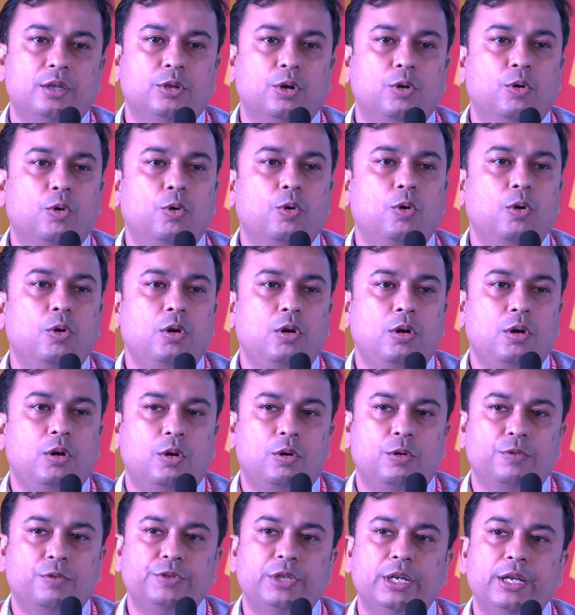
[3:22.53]
The whole
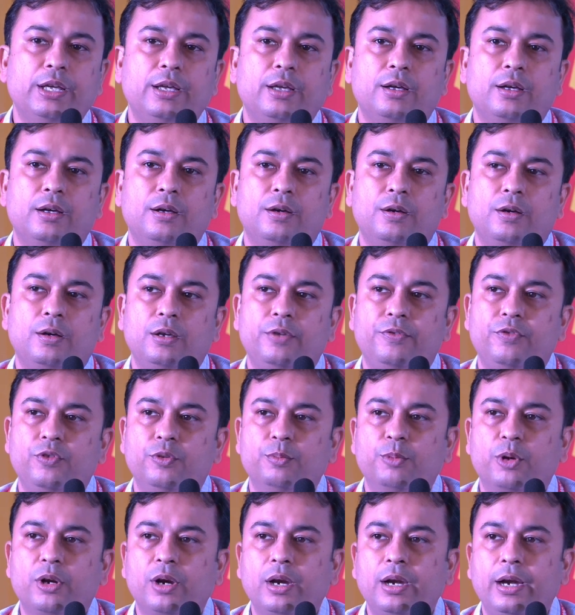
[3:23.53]
of the
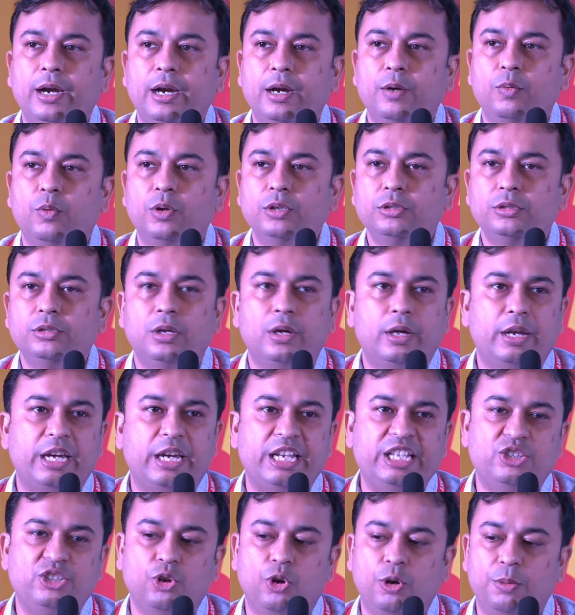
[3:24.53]
femoral head was
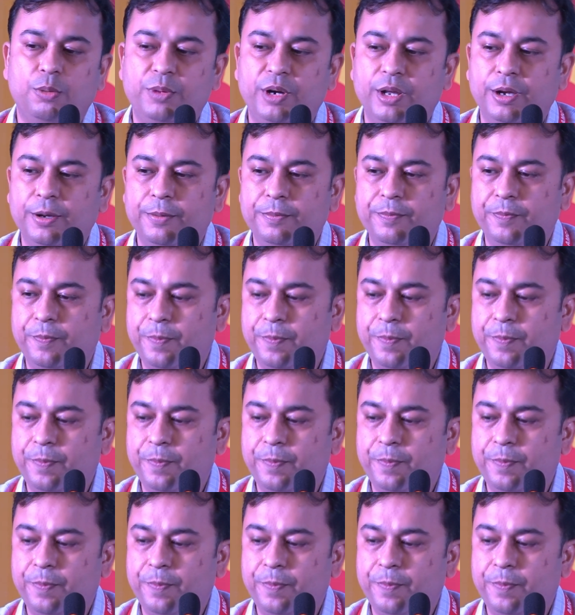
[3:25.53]
resorbed.